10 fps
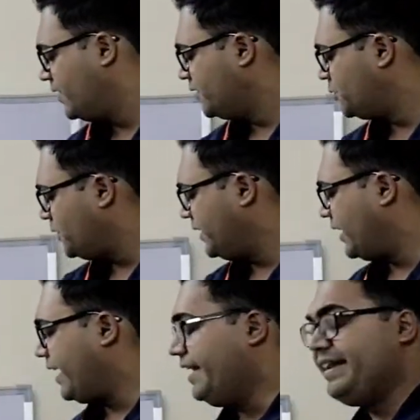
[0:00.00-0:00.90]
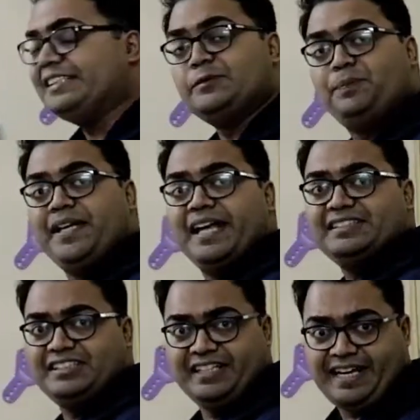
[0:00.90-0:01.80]
So the kinase
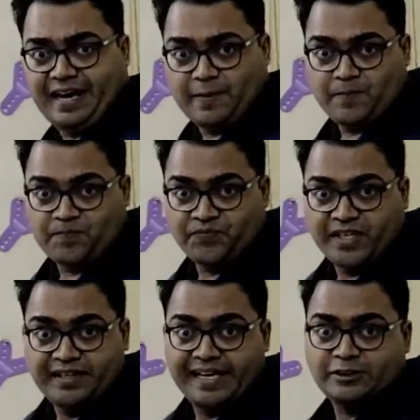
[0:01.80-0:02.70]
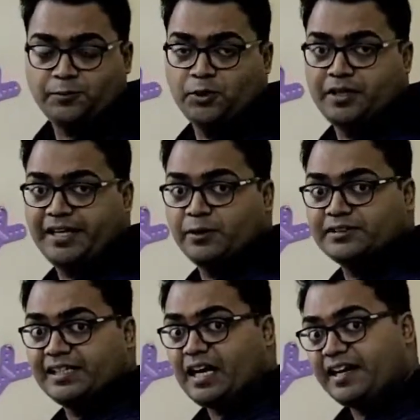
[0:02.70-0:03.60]
PHTK in case of
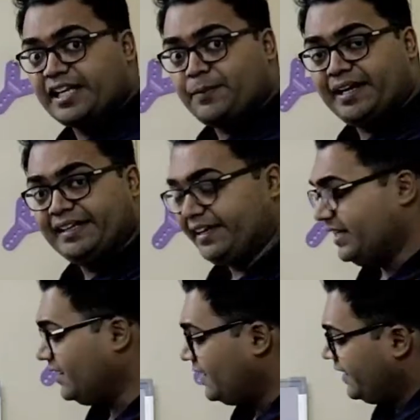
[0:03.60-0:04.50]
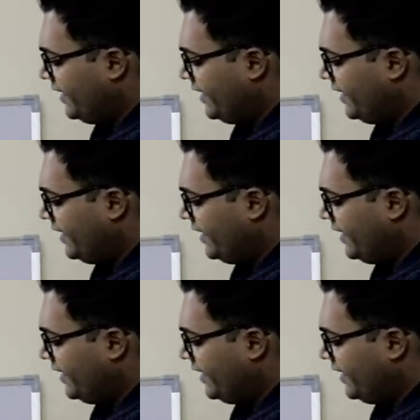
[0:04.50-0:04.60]
eukaryotes and archaebacteria,